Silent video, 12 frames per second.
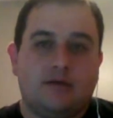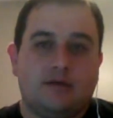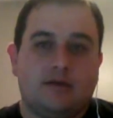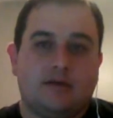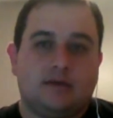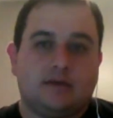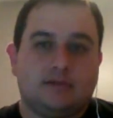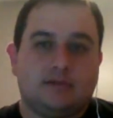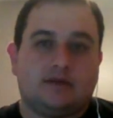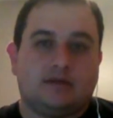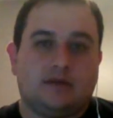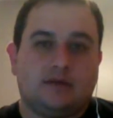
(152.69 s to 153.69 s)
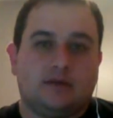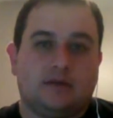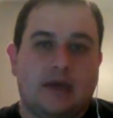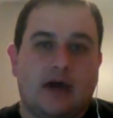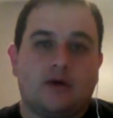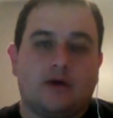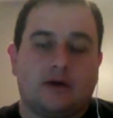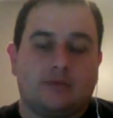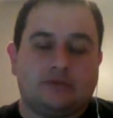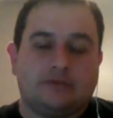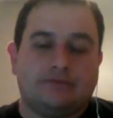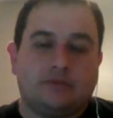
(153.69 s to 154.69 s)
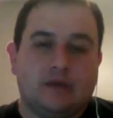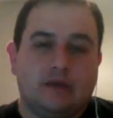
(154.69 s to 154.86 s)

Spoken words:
than expected outcomes.